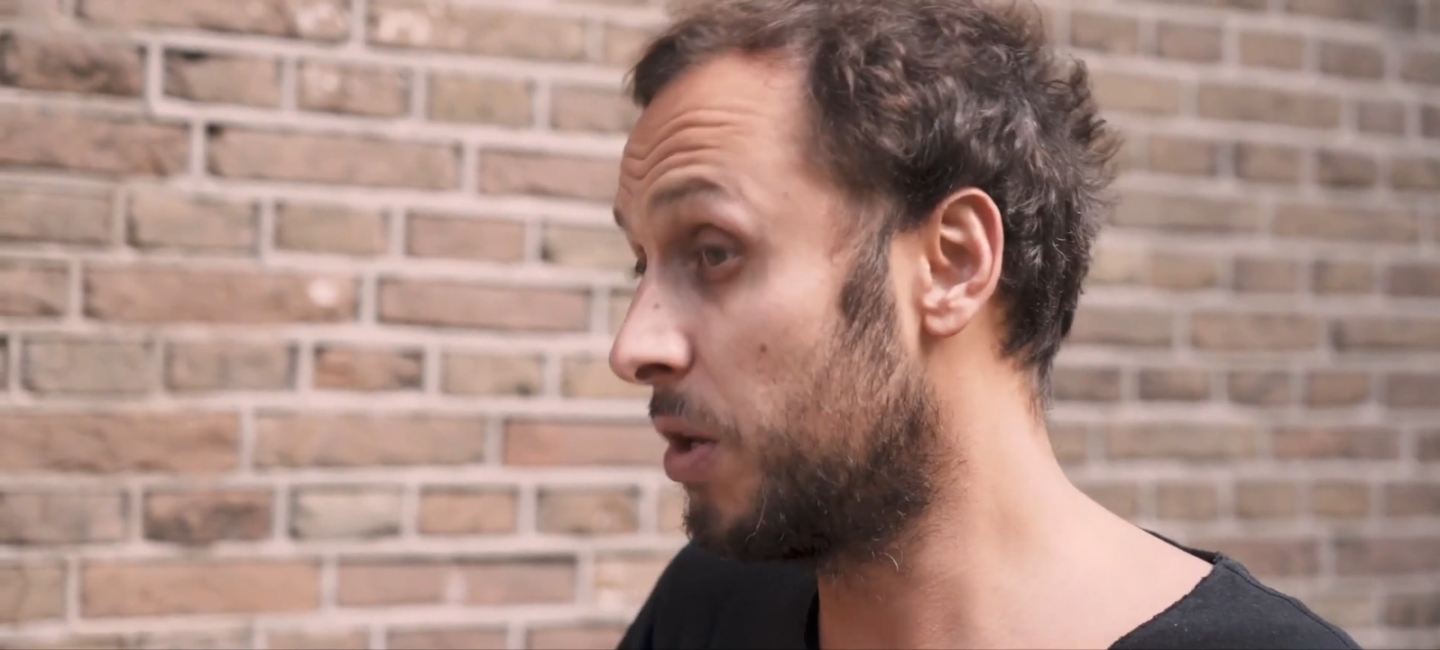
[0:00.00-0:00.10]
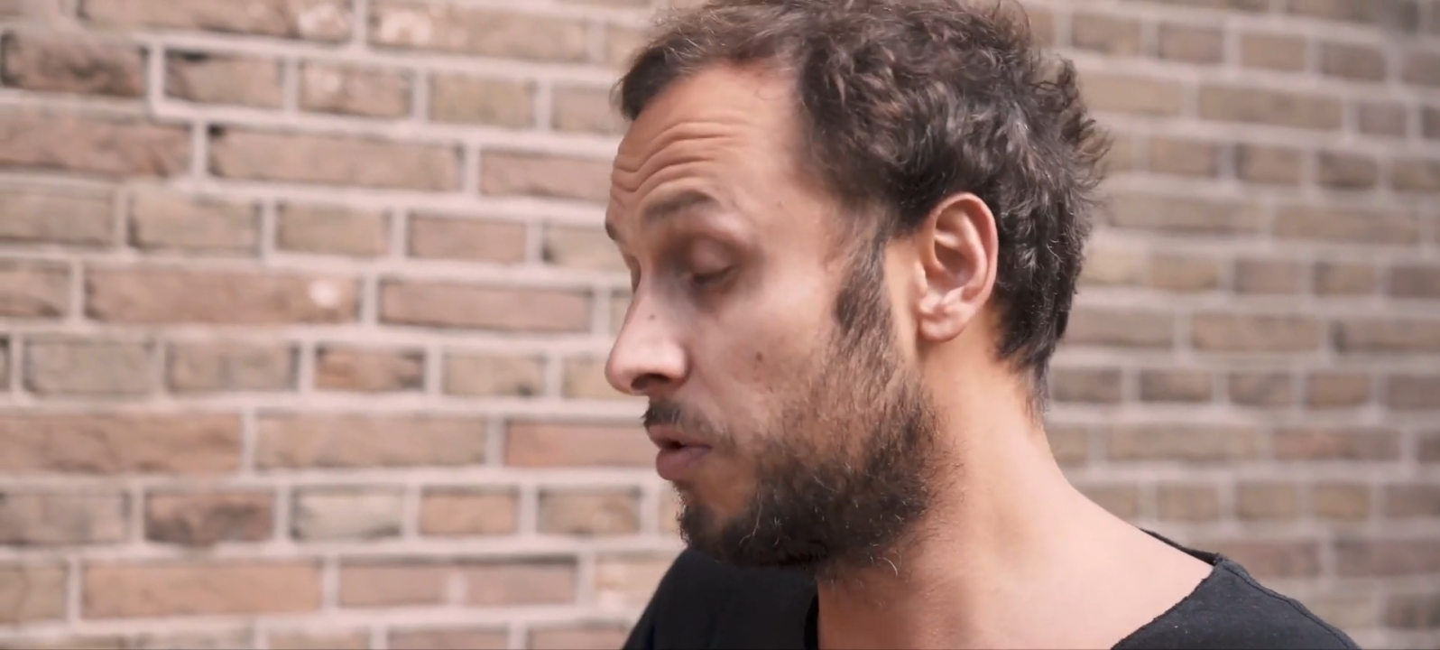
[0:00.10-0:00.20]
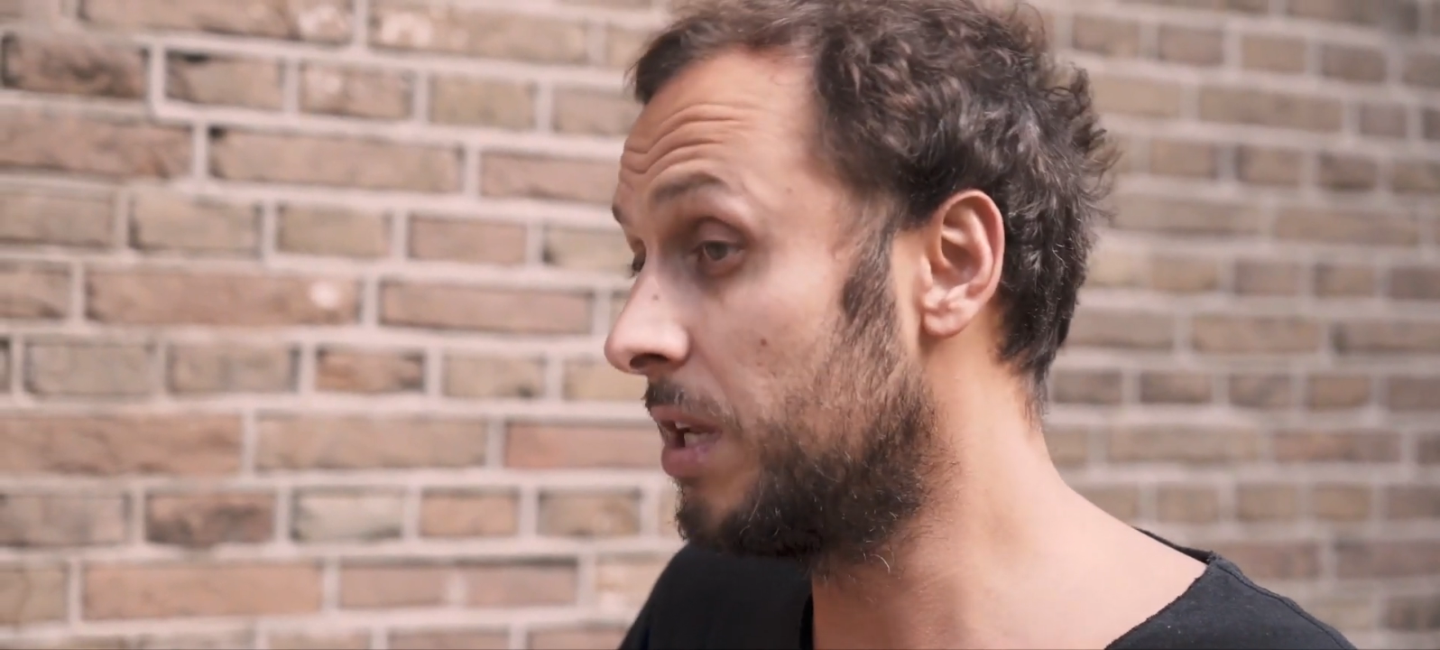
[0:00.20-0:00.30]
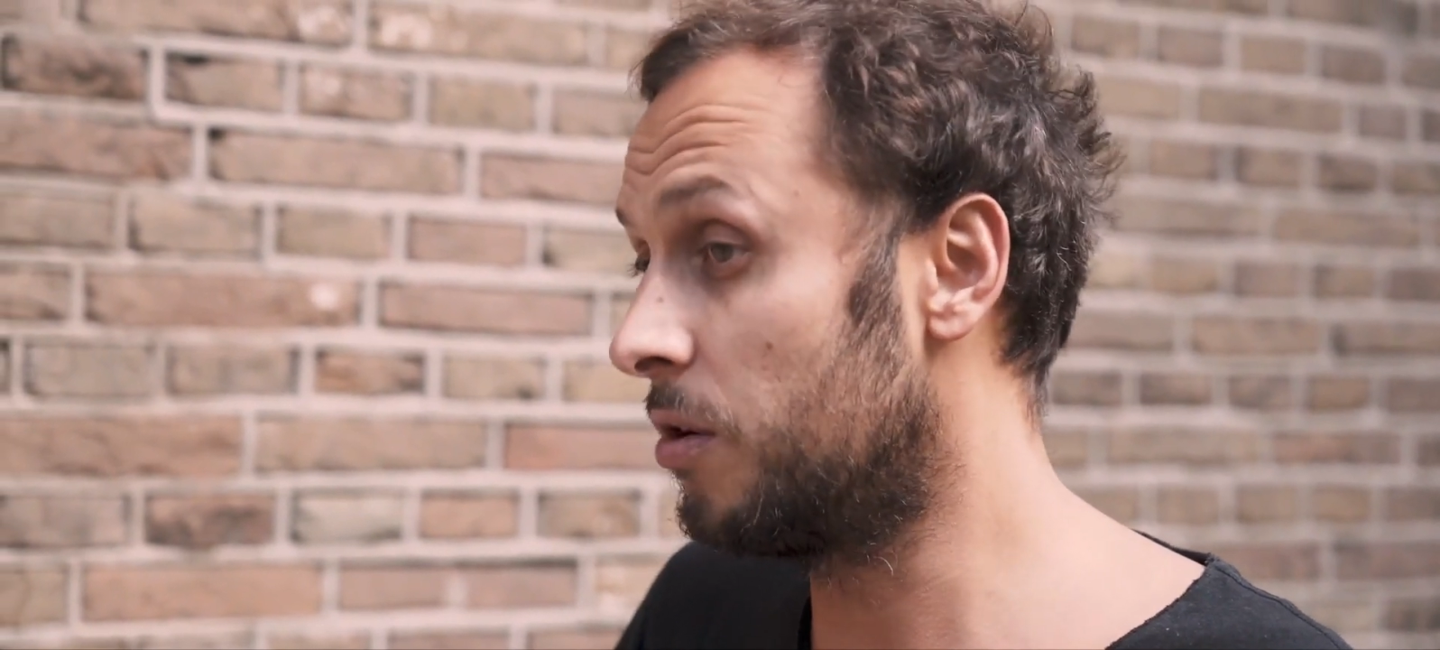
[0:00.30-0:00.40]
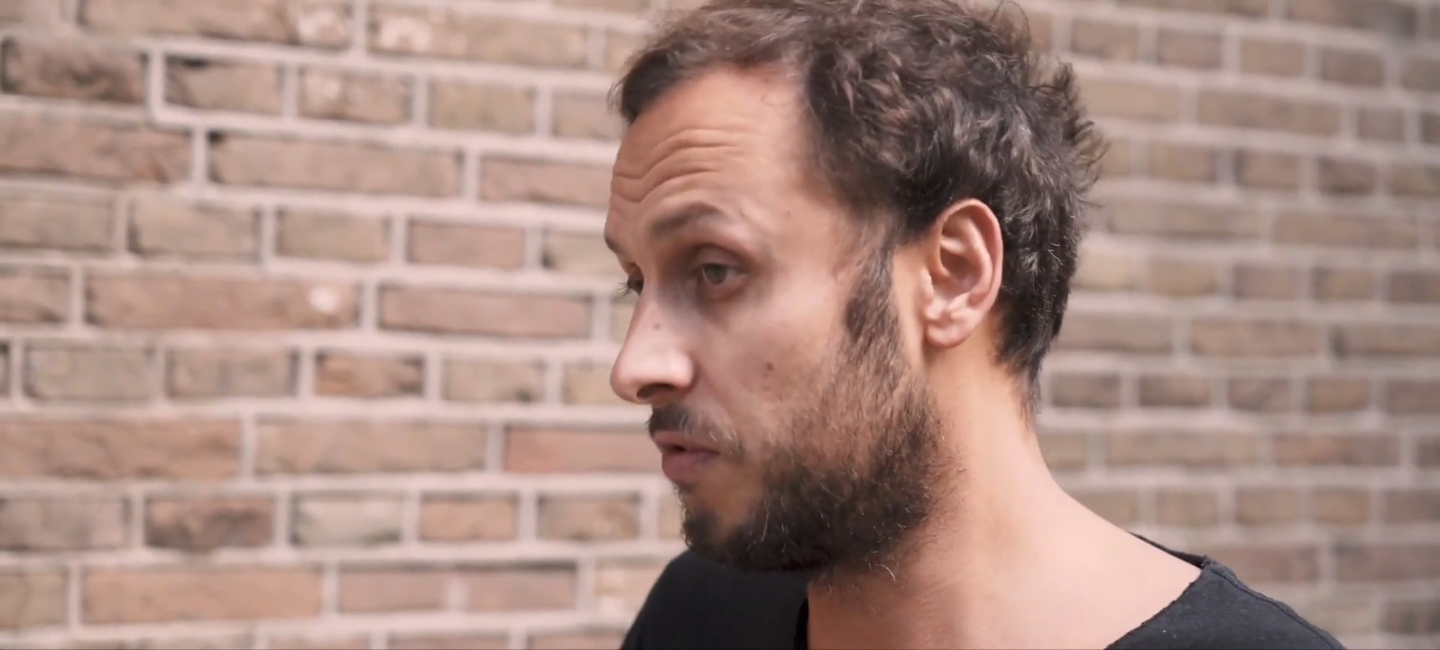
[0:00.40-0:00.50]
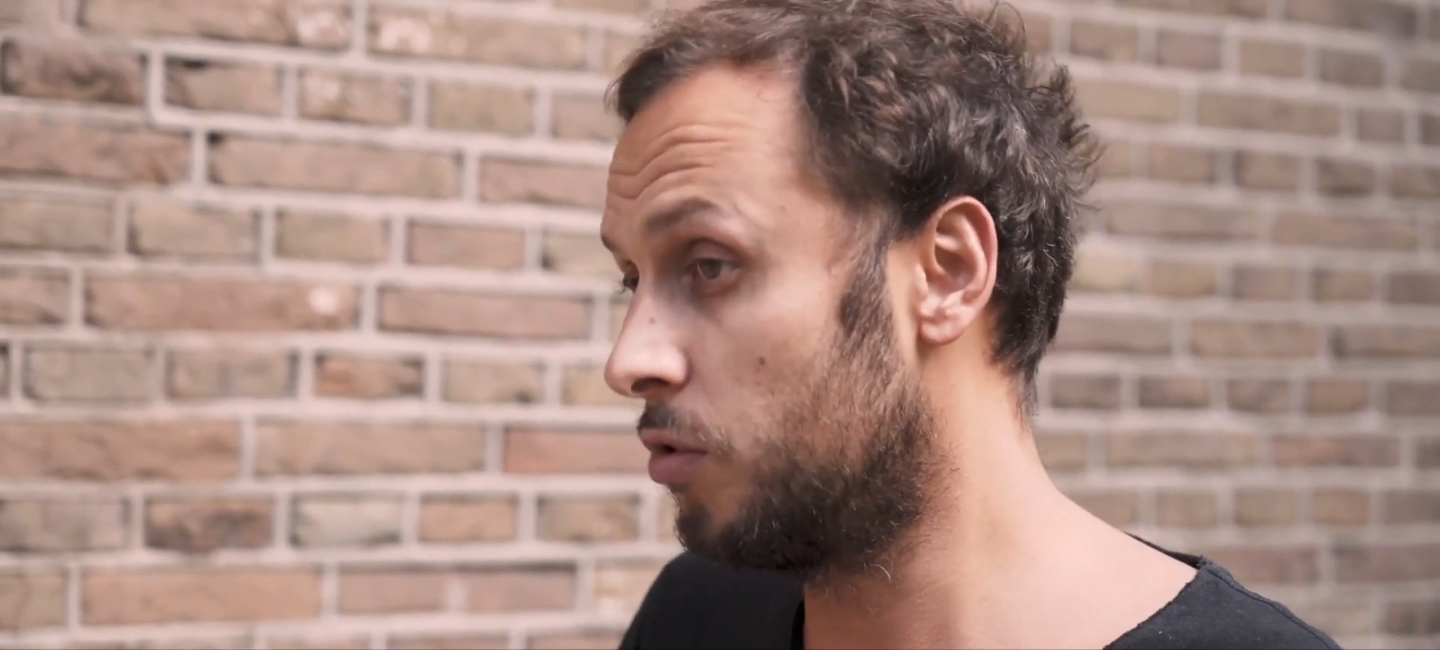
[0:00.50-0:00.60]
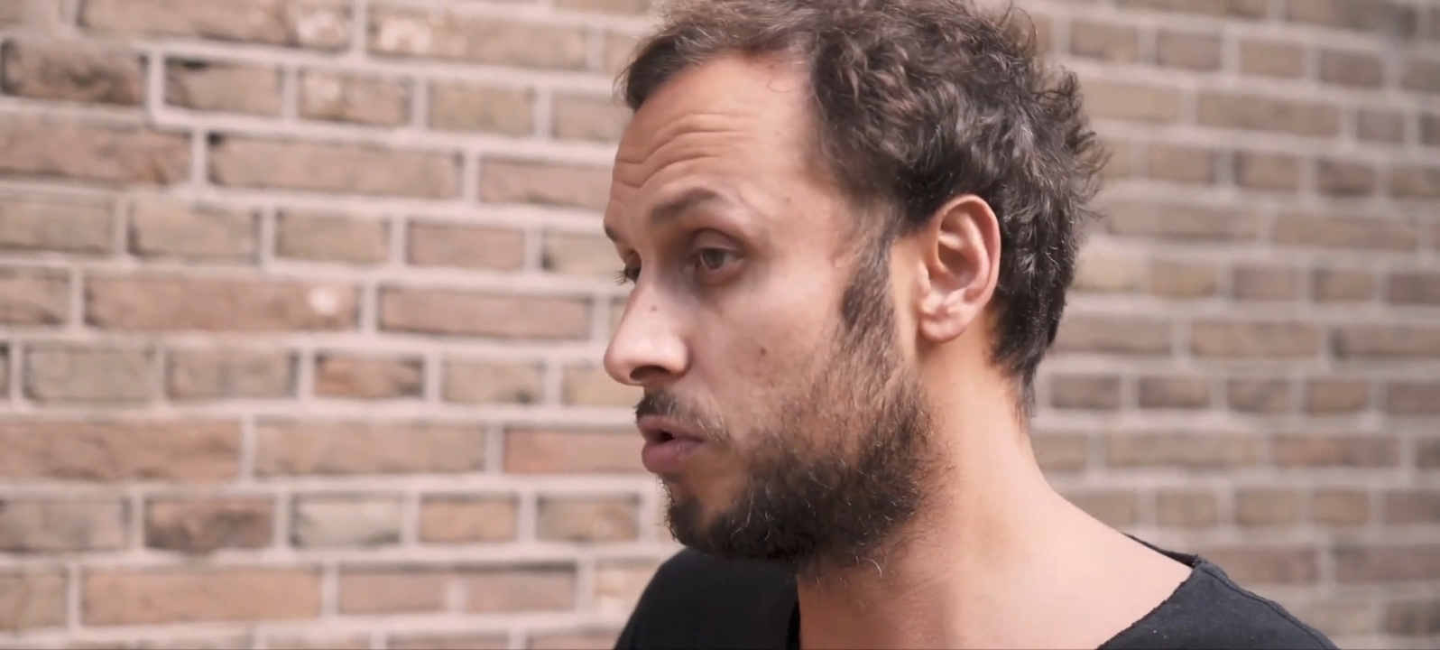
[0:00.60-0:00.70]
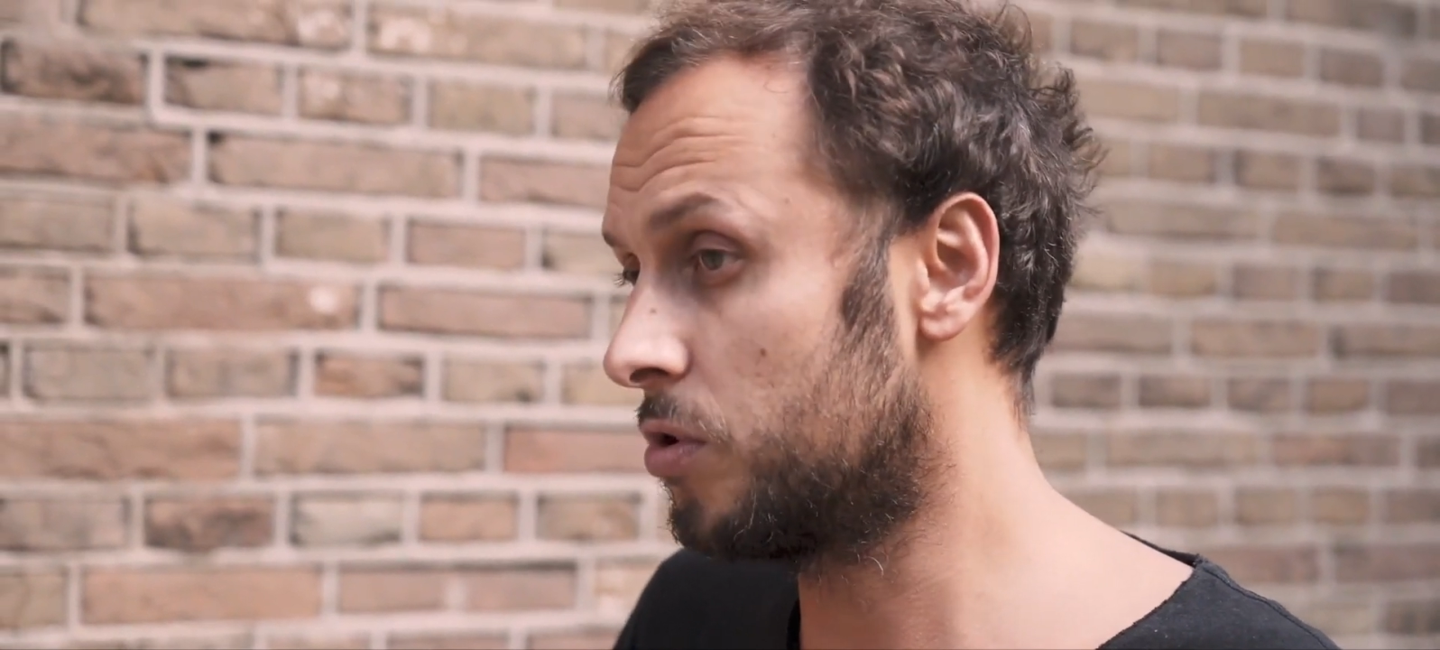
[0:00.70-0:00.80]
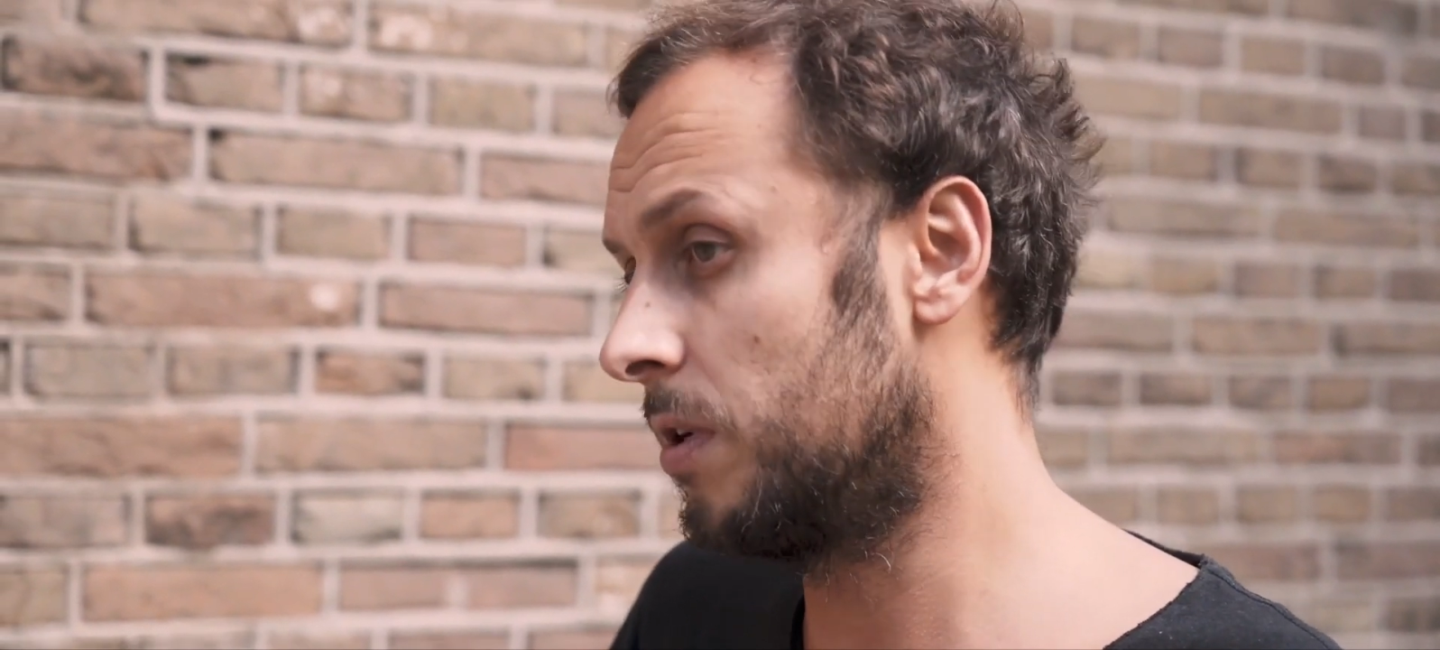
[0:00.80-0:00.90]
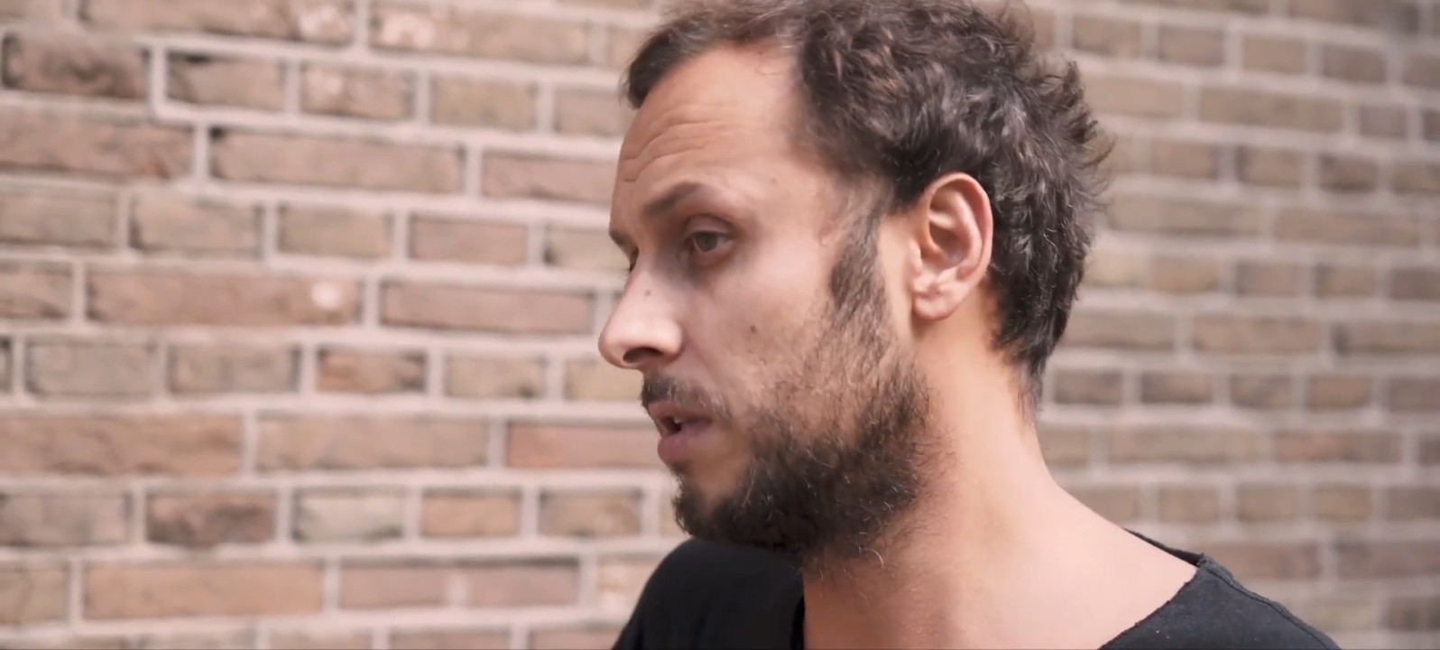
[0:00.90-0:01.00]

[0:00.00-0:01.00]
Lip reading: very near future,